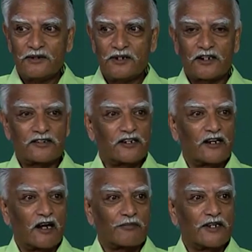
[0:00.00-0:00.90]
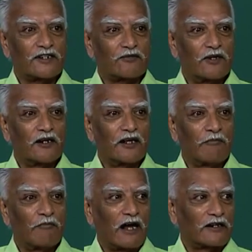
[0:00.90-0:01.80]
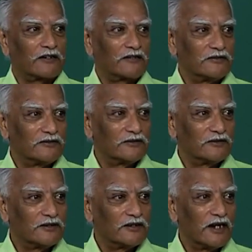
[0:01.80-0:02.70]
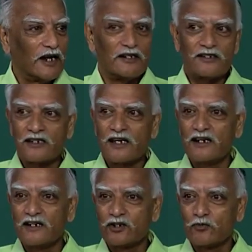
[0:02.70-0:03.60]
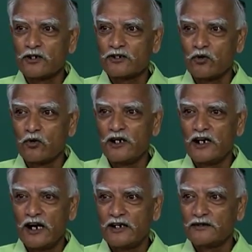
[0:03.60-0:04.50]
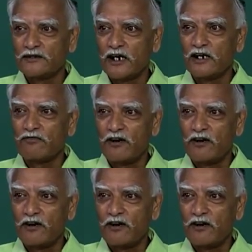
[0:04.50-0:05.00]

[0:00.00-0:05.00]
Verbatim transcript: The Christian armies will embark and sail towards the Holy Land and